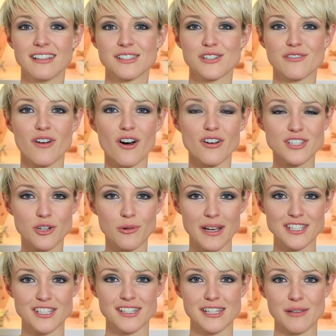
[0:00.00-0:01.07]
sort of asked
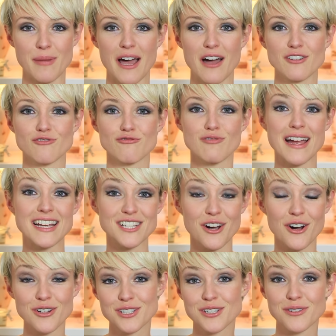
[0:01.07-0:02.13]
questions about, read
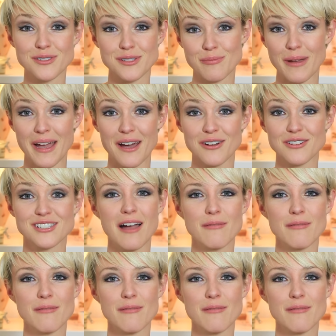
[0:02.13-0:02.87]
articles about.